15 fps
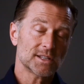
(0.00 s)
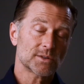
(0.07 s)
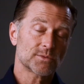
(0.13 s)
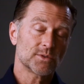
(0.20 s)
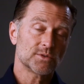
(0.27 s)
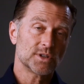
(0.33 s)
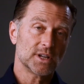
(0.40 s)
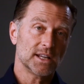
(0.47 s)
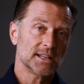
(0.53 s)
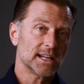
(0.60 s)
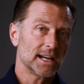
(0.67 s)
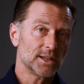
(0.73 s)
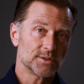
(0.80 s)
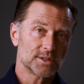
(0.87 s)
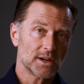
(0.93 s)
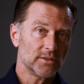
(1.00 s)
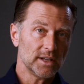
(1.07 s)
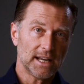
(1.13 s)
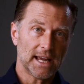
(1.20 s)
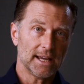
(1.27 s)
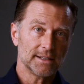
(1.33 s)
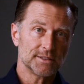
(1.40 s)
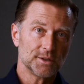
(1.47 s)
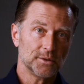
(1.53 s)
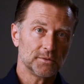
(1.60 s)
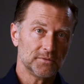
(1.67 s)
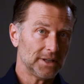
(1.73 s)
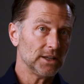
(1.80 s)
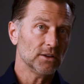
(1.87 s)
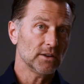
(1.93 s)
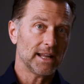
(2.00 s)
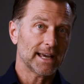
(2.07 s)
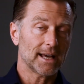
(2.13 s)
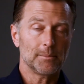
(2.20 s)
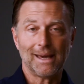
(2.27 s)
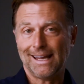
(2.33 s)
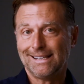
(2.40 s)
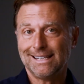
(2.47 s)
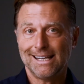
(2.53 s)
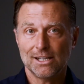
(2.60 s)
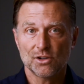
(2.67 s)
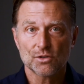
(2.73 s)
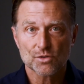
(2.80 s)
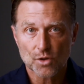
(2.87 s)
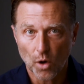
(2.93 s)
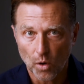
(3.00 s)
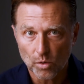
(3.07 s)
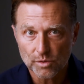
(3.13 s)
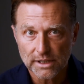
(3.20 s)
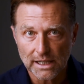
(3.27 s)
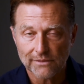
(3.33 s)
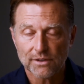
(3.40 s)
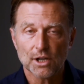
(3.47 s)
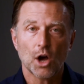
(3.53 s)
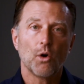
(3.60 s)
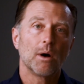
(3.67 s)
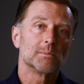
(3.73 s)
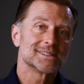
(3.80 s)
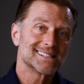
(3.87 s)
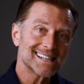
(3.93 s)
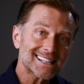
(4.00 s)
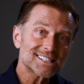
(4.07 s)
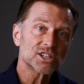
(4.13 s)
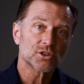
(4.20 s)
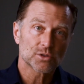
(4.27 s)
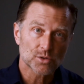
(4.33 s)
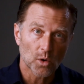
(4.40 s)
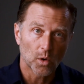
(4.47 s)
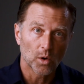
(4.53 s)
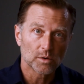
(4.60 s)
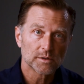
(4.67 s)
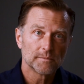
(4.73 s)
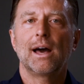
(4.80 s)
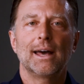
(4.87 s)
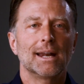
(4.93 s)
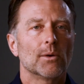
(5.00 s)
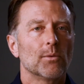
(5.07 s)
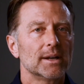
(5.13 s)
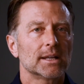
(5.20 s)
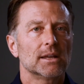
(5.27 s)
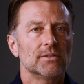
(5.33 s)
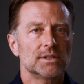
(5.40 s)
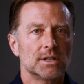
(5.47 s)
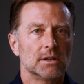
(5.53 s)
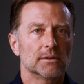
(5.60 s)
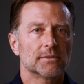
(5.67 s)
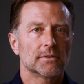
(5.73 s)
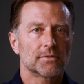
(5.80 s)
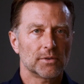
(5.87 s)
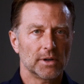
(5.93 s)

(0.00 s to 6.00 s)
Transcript: is the routine that I use every day to feel like I'm 18 years old, even though I'm 60 years old, and I want to give it to you for